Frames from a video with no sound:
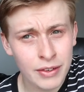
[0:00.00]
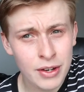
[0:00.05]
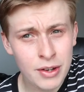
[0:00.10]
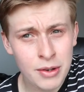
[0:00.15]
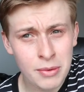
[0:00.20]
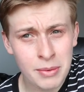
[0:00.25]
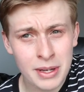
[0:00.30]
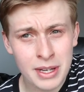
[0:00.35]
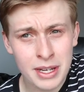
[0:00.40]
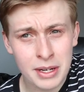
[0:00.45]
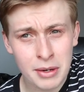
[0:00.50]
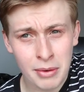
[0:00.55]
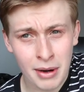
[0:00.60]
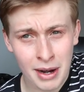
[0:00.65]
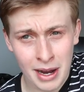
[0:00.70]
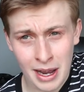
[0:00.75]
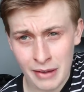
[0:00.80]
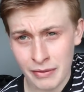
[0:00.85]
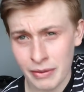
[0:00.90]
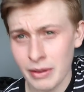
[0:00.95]
of a new week where
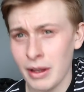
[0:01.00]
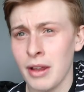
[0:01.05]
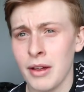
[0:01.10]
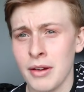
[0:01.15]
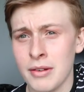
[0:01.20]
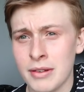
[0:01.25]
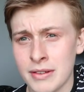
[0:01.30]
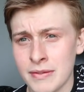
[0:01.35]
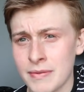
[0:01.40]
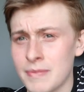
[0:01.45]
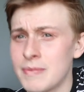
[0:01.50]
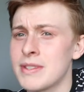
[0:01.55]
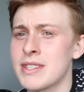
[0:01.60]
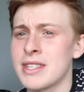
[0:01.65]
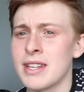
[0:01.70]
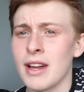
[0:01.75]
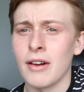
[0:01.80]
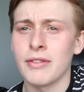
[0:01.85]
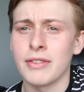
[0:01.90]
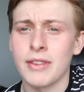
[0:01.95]
I have loads of
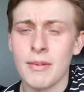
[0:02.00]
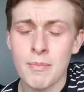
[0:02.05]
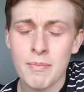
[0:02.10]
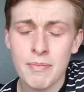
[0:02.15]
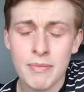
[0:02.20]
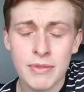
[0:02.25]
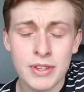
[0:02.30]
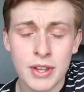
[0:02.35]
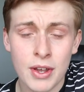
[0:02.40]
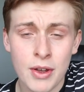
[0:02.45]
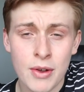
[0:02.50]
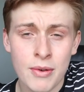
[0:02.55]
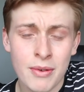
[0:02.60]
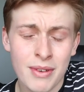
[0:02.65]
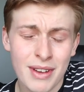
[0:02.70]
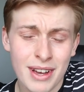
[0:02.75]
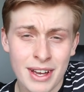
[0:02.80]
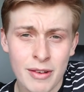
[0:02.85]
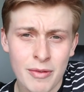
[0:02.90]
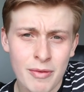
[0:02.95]
stuff to do
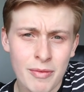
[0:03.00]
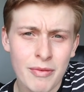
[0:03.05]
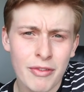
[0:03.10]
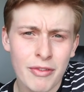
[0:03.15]
and